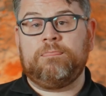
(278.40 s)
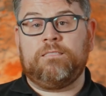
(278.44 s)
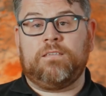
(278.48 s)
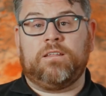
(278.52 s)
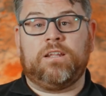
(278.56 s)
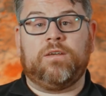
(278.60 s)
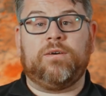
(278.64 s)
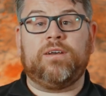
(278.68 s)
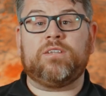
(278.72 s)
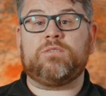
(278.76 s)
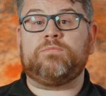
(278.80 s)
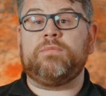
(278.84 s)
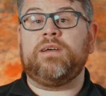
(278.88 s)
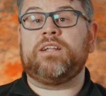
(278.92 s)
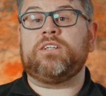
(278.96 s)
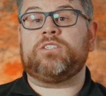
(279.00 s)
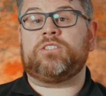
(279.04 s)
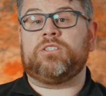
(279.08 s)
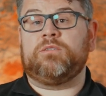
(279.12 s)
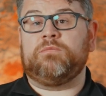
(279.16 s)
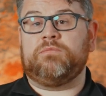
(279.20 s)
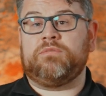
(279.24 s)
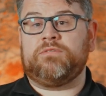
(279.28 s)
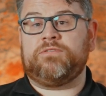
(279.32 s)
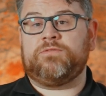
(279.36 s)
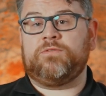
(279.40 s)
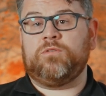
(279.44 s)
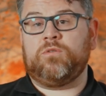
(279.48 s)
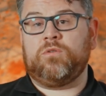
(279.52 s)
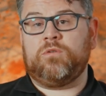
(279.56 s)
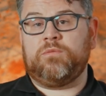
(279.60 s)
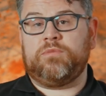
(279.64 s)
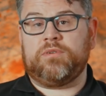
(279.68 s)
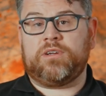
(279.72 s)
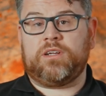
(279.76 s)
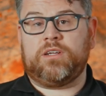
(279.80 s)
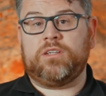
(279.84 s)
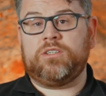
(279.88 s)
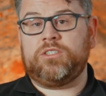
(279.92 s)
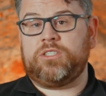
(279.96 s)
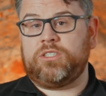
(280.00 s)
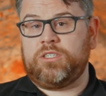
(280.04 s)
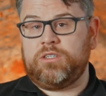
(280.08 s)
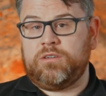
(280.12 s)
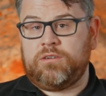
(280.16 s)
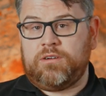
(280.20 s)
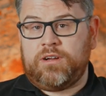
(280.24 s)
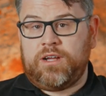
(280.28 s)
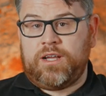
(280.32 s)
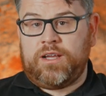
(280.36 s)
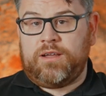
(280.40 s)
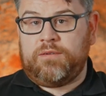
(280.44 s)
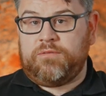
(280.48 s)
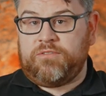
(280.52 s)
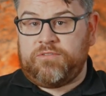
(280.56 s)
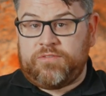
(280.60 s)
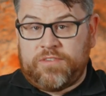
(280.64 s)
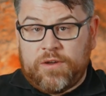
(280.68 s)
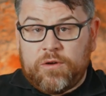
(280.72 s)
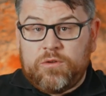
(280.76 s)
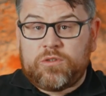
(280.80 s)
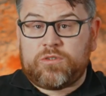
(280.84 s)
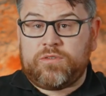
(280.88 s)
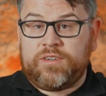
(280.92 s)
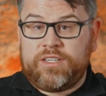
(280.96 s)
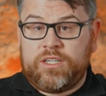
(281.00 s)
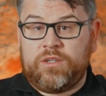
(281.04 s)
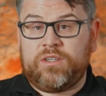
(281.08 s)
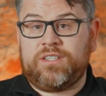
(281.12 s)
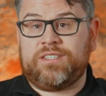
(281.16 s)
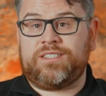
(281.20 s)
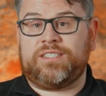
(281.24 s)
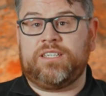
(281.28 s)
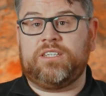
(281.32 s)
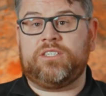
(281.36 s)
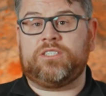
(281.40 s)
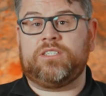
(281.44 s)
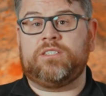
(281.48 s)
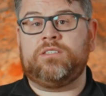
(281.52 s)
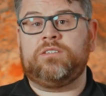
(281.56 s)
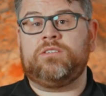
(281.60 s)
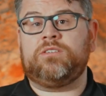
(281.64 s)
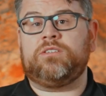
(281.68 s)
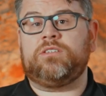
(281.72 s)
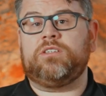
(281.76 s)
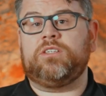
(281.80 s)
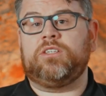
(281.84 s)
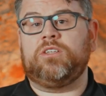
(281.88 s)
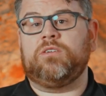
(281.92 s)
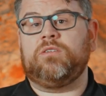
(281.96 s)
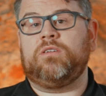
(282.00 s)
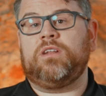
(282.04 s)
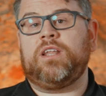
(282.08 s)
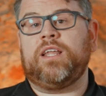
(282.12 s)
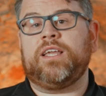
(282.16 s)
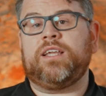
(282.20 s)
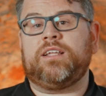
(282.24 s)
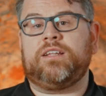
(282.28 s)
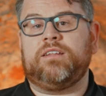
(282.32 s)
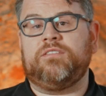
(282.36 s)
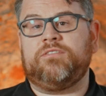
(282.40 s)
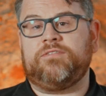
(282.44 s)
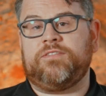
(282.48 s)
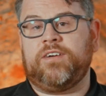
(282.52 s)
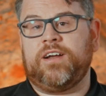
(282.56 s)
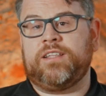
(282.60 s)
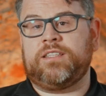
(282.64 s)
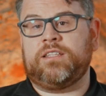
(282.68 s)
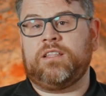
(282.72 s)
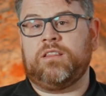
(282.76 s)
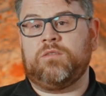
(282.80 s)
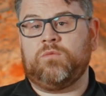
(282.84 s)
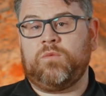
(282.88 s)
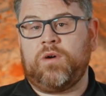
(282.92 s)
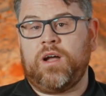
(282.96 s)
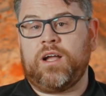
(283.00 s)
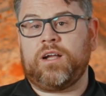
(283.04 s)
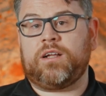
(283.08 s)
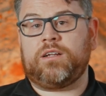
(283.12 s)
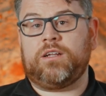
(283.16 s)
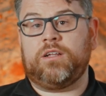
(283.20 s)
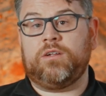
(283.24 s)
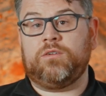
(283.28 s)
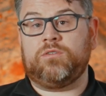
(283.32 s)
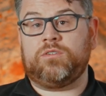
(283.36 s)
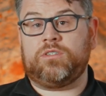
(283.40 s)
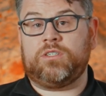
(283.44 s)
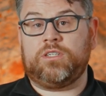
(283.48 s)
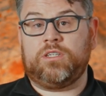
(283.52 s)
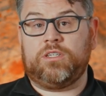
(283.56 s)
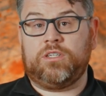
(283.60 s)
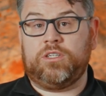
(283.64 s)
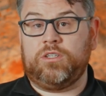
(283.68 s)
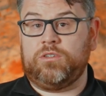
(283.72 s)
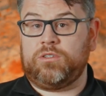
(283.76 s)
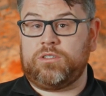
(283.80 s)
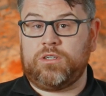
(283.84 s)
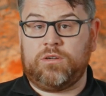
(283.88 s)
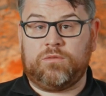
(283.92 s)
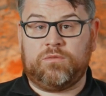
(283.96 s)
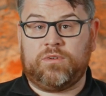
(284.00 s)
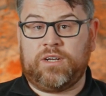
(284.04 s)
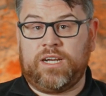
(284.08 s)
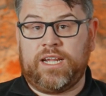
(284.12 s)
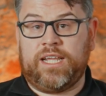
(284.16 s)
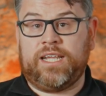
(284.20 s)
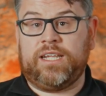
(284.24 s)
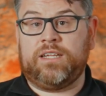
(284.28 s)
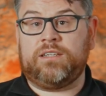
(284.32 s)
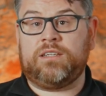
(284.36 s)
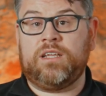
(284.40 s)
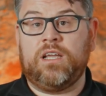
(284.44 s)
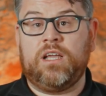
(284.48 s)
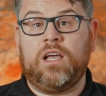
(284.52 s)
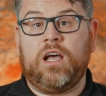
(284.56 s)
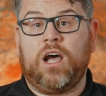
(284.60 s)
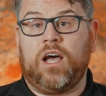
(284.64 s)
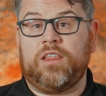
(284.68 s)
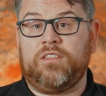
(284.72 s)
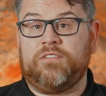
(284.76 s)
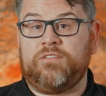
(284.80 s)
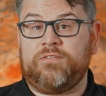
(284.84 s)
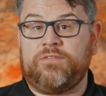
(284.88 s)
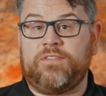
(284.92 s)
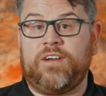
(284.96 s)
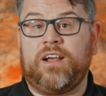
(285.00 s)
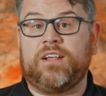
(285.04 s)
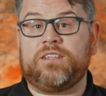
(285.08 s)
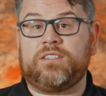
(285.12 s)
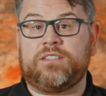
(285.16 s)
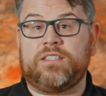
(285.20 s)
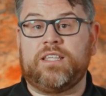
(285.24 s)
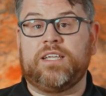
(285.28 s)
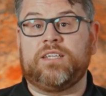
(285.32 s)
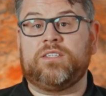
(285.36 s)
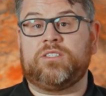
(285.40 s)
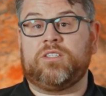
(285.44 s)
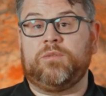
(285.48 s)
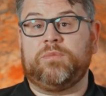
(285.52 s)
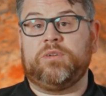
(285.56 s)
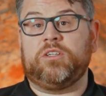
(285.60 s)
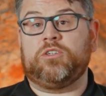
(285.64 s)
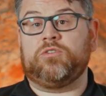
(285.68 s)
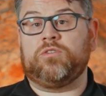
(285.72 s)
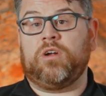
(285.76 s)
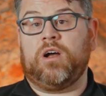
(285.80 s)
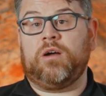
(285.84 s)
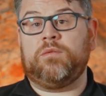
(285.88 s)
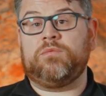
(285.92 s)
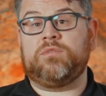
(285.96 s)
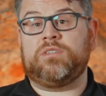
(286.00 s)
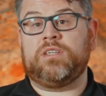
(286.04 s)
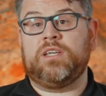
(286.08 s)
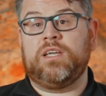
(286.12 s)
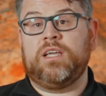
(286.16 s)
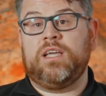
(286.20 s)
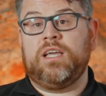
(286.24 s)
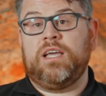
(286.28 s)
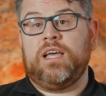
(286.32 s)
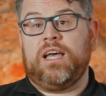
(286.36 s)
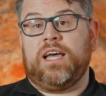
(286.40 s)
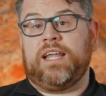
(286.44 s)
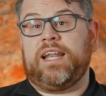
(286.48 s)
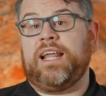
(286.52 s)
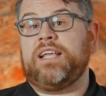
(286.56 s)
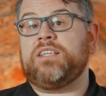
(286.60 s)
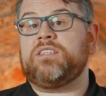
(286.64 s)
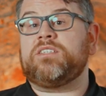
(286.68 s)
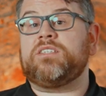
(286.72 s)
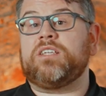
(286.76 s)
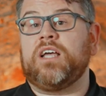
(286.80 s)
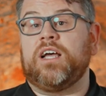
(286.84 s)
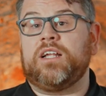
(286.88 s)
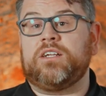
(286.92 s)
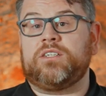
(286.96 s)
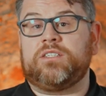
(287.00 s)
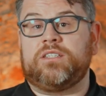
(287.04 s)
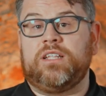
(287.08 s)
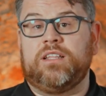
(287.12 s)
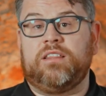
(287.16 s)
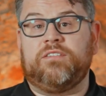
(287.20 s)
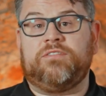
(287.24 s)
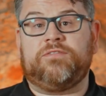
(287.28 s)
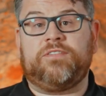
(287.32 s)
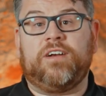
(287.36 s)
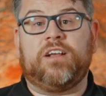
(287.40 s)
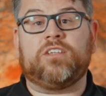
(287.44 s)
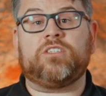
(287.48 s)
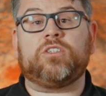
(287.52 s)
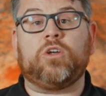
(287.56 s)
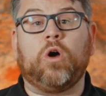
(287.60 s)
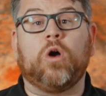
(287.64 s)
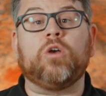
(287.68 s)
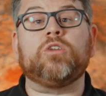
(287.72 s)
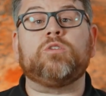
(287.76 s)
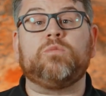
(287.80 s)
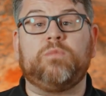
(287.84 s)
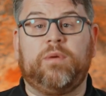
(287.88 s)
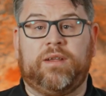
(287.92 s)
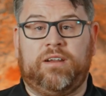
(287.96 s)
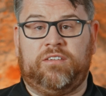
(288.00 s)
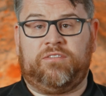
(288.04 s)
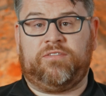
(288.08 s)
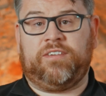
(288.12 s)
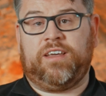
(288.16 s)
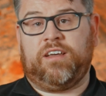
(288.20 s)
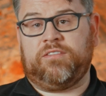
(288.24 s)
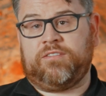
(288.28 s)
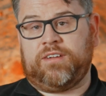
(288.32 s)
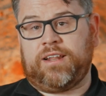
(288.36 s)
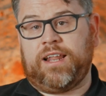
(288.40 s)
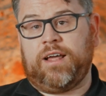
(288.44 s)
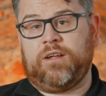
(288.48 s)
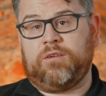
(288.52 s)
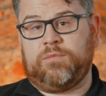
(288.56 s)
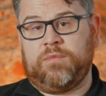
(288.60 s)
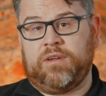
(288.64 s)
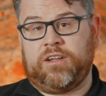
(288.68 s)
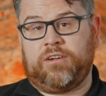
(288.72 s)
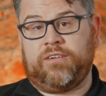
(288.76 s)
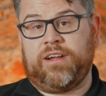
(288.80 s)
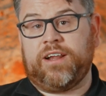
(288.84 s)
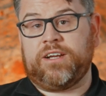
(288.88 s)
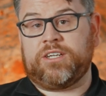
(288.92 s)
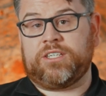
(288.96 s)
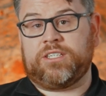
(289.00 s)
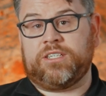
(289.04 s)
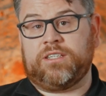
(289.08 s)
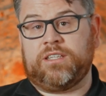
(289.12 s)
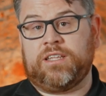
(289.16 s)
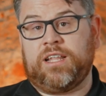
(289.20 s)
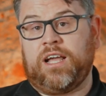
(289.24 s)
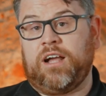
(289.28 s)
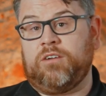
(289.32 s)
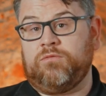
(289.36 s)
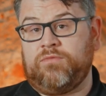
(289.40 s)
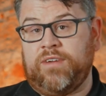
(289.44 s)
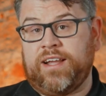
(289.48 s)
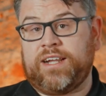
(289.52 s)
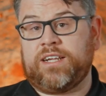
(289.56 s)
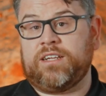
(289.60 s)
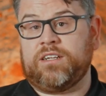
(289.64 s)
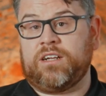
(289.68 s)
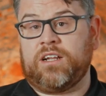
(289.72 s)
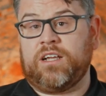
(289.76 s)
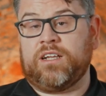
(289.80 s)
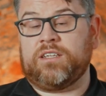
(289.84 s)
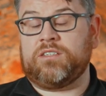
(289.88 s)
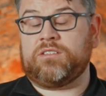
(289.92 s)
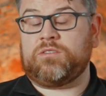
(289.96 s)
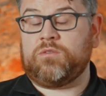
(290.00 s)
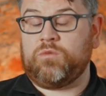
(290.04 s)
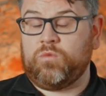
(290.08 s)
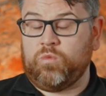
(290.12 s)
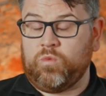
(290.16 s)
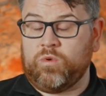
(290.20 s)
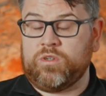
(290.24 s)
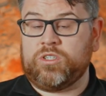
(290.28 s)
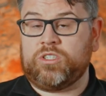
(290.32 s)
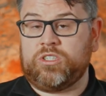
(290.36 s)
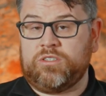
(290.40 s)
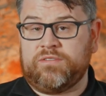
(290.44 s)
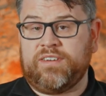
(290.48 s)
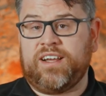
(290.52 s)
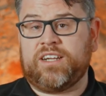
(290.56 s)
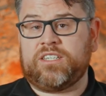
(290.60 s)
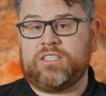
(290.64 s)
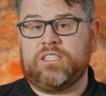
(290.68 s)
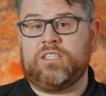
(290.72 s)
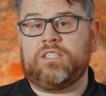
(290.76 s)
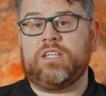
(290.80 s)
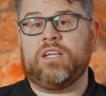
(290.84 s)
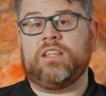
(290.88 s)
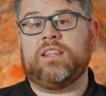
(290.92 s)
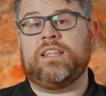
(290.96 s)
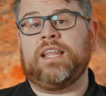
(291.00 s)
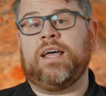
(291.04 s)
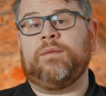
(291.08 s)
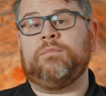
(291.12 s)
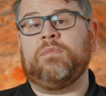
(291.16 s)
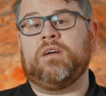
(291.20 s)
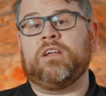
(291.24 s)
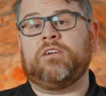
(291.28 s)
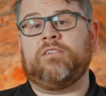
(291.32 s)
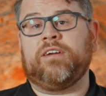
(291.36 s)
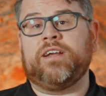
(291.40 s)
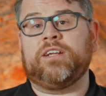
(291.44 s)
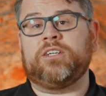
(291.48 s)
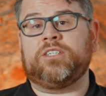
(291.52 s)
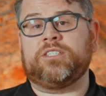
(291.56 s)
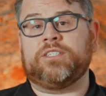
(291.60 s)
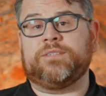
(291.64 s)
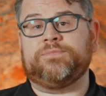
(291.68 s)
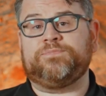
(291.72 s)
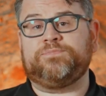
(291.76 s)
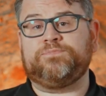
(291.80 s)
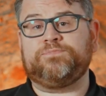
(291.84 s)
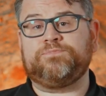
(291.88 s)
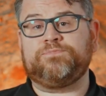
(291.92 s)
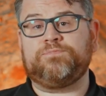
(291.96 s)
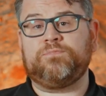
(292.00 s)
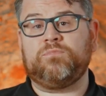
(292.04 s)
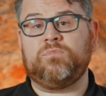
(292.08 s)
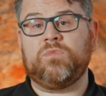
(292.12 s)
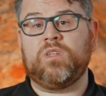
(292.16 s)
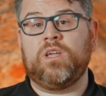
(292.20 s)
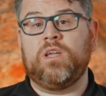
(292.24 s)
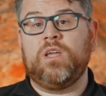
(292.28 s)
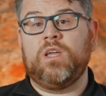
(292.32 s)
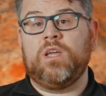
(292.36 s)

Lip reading: Now, as mentioned before, because you're filtering your decisions, you'll likely find that the workloads you don't need are the first things to be dropped, and as such, they're the first cost benefit of cloud migration that are recognised once you've actually done that migration.